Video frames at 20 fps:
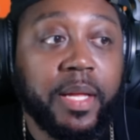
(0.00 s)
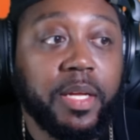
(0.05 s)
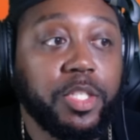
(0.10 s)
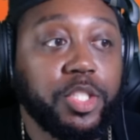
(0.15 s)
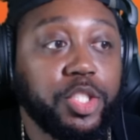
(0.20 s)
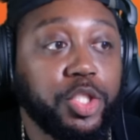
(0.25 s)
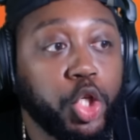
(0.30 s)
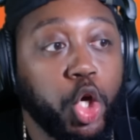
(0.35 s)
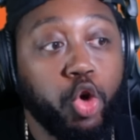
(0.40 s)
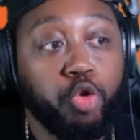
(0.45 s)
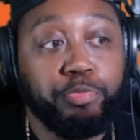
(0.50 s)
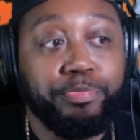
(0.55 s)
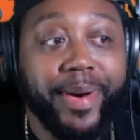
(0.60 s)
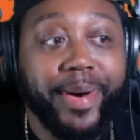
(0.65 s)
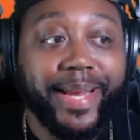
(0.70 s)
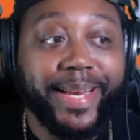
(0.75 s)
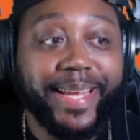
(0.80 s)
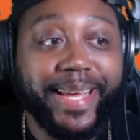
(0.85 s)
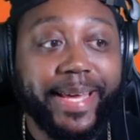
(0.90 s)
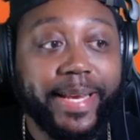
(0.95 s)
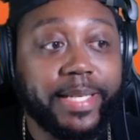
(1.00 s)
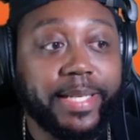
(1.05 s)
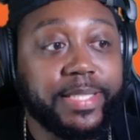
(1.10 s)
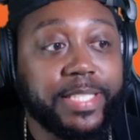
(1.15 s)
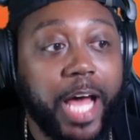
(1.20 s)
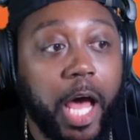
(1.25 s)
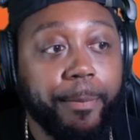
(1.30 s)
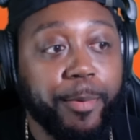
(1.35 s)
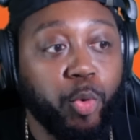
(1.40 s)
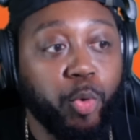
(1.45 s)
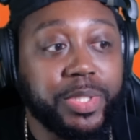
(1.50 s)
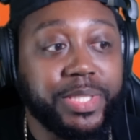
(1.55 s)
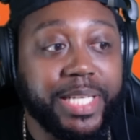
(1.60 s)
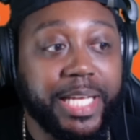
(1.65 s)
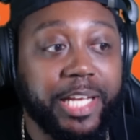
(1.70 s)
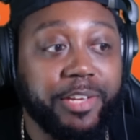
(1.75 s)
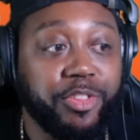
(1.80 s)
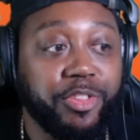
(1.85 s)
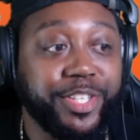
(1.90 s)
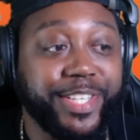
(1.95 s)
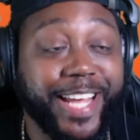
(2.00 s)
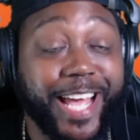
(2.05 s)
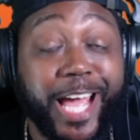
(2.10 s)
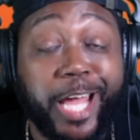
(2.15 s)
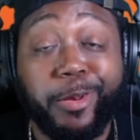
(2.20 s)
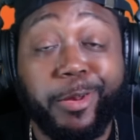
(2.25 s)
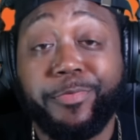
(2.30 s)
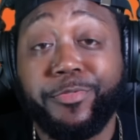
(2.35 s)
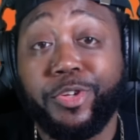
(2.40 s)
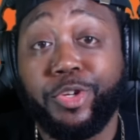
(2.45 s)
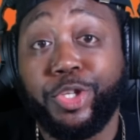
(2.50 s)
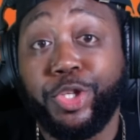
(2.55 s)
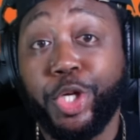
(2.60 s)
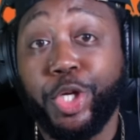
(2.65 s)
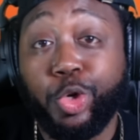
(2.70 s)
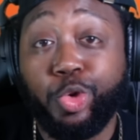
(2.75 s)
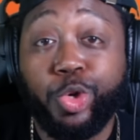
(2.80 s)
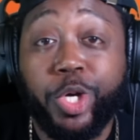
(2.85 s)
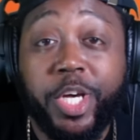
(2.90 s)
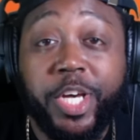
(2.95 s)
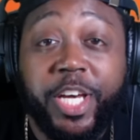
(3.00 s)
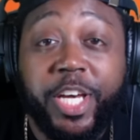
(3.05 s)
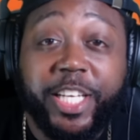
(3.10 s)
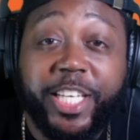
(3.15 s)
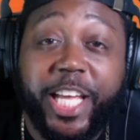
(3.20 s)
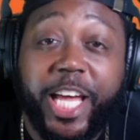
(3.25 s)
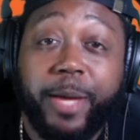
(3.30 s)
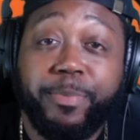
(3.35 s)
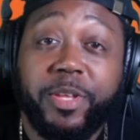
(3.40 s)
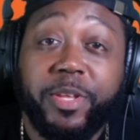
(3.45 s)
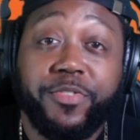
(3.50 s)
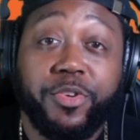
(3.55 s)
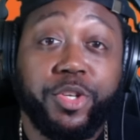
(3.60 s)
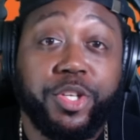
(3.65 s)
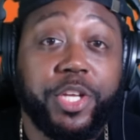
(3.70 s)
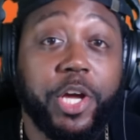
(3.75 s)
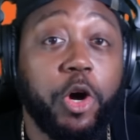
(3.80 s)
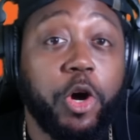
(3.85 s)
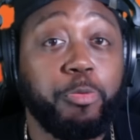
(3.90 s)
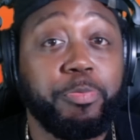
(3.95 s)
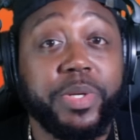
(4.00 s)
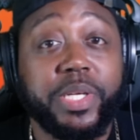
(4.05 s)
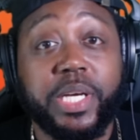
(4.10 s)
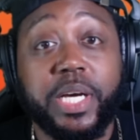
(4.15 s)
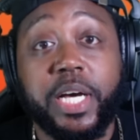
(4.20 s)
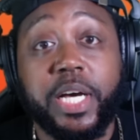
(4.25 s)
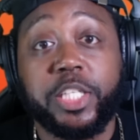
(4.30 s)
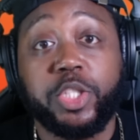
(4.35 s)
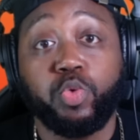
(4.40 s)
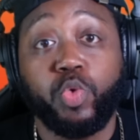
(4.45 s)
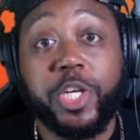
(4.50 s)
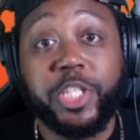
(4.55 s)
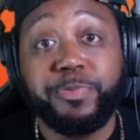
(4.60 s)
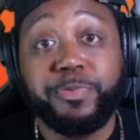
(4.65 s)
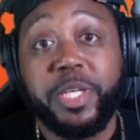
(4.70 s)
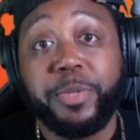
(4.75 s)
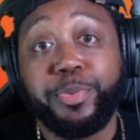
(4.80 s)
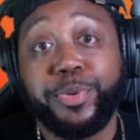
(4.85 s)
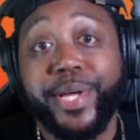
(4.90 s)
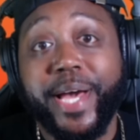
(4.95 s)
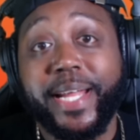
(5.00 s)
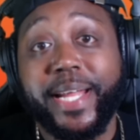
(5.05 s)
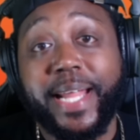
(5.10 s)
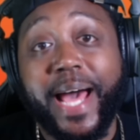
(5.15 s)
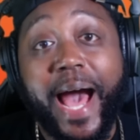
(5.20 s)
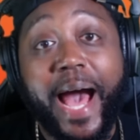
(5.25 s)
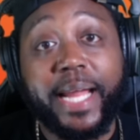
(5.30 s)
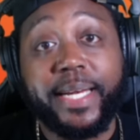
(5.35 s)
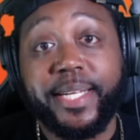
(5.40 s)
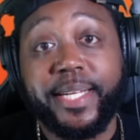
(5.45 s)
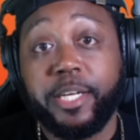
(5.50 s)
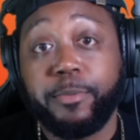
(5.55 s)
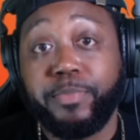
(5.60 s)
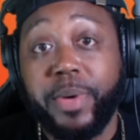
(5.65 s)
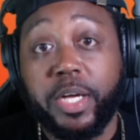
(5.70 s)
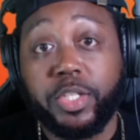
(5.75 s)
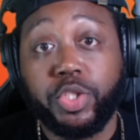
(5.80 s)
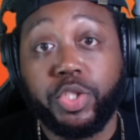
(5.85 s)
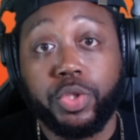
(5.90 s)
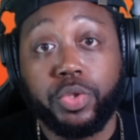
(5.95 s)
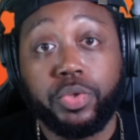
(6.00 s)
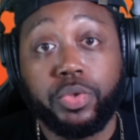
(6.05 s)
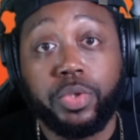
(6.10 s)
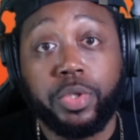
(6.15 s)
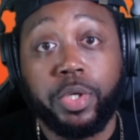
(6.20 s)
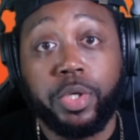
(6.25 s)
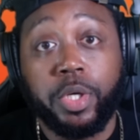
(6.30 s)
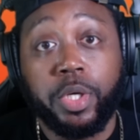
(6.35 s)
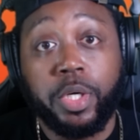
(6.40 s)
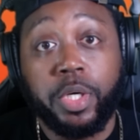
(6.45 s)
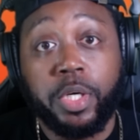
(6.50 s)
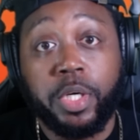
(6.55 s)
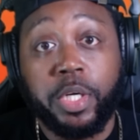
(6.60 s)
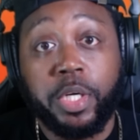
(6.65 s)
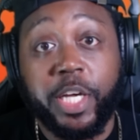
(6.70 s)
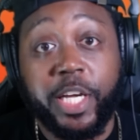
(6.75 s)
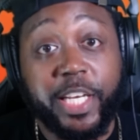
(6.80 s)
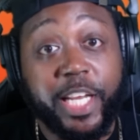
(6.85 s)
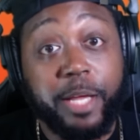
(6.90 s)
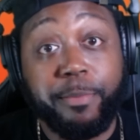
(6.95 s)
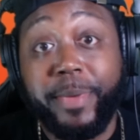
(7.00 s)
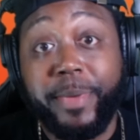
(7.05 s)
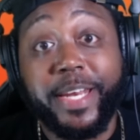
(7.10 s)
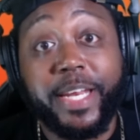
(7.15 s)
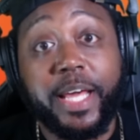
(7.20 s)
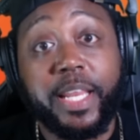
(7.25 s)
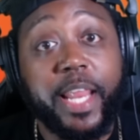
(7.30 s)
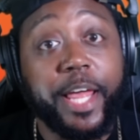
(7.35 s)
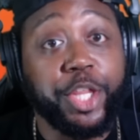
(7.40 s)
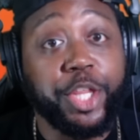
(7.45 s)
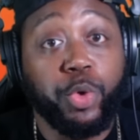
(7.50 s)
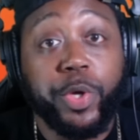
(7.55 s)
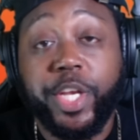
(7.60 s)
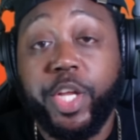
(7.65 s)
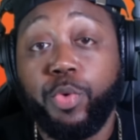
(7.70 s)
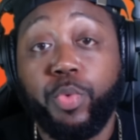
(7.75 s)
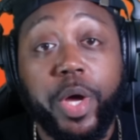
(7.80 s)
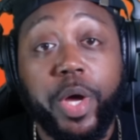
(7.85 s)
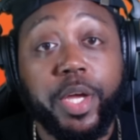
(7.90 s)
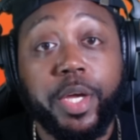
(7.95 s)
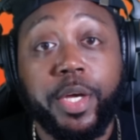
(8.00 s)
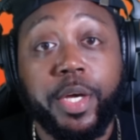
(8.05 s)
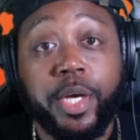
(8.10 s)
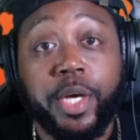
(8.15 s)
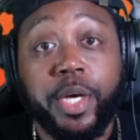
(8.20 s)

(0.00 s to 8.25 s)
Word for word: Joe Budden and this topic was either damned if you do, damned if you don't, because once people got an idea about you, and they may not like you anyway,